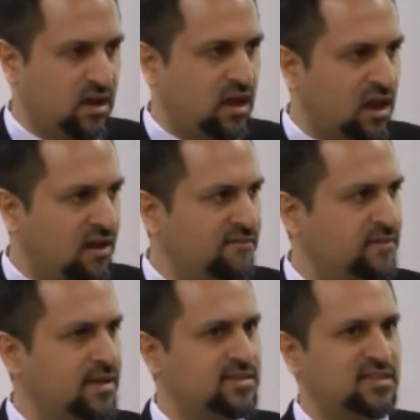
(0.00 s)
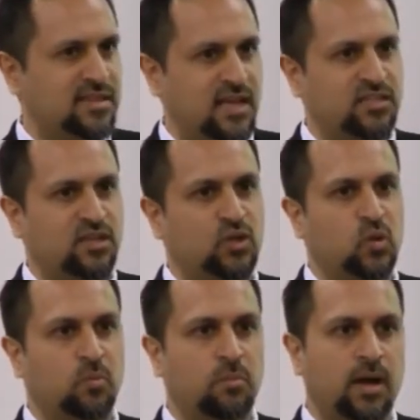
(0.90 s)
a love that is attested
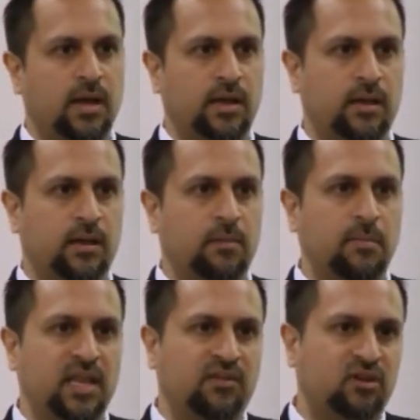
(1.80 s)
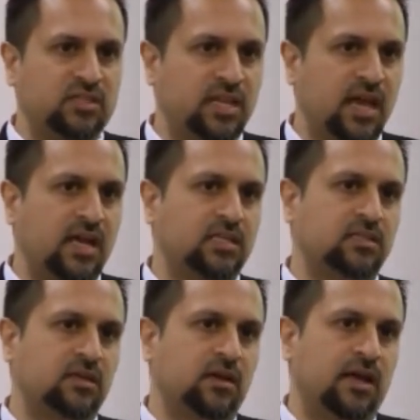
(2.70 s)
to by many of her
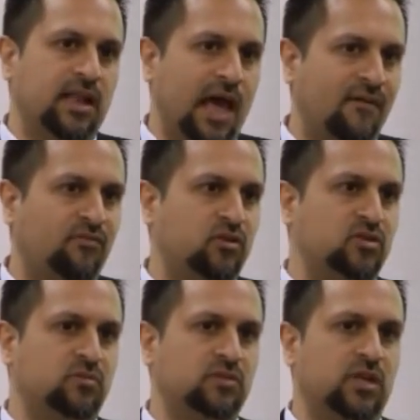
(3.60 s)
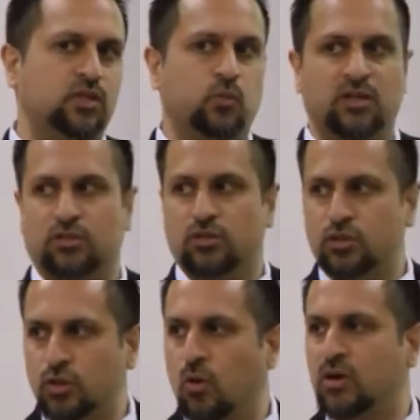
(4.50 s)
sayings and aphorisms, as well as the
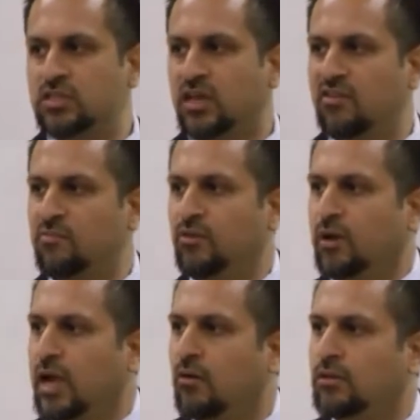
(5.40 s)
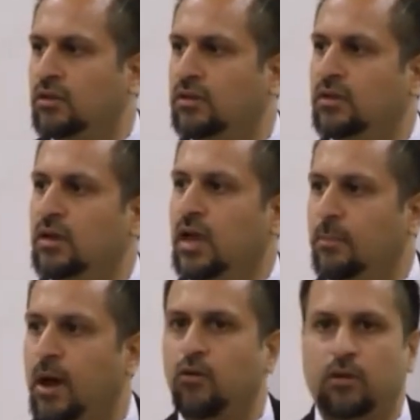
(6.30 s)
stories that have been recounted
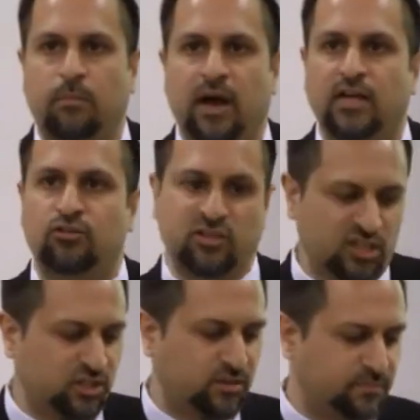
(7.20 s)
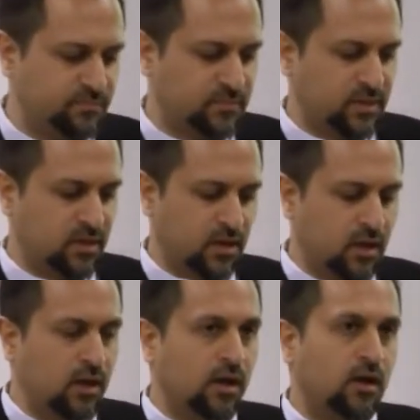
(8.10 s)
about her body tradition.
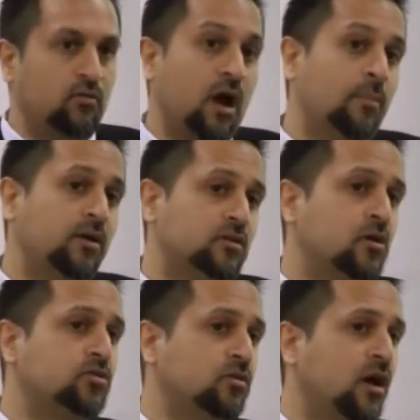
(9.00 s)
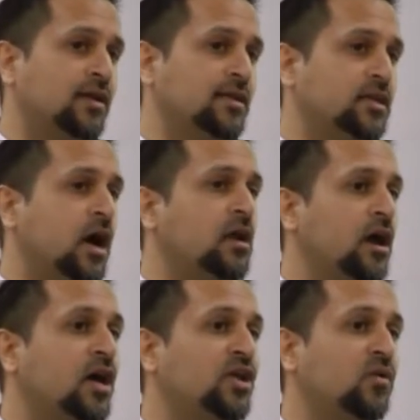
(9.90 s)
Rabia is also not
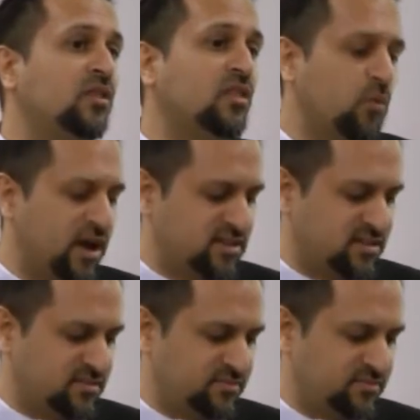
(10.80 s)
entirely unknown in the West.